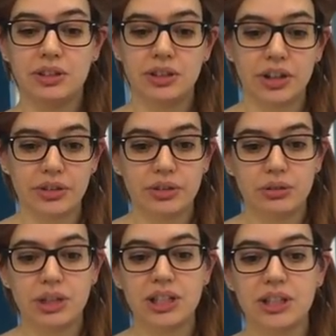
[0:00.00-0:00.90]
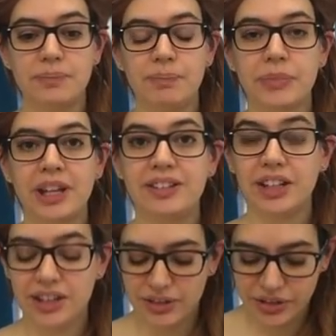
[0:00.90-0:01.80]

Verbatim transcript: doesn't really take it